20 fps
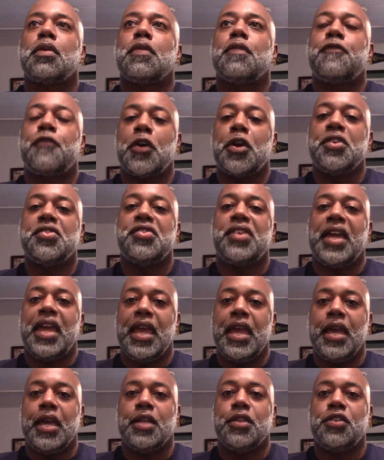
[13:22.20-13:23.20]

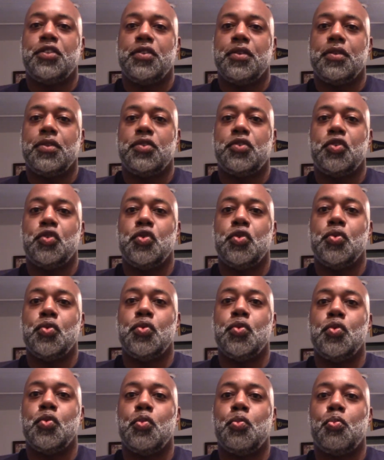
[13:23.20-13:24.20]
firsthand
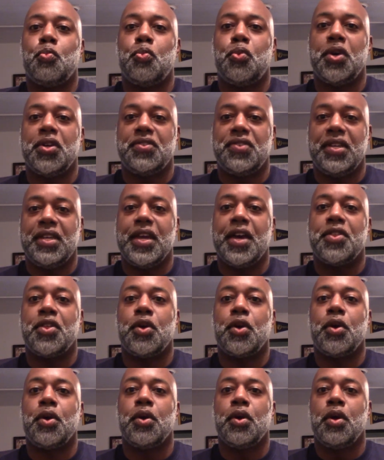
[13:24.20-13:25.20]
to put
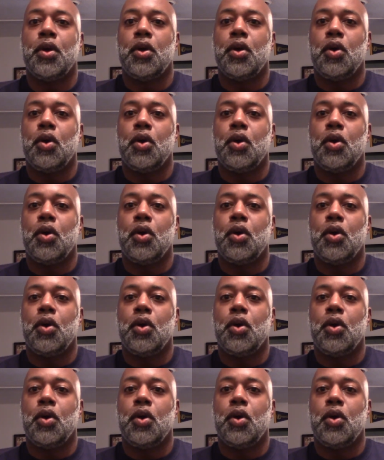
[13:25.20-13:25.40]
together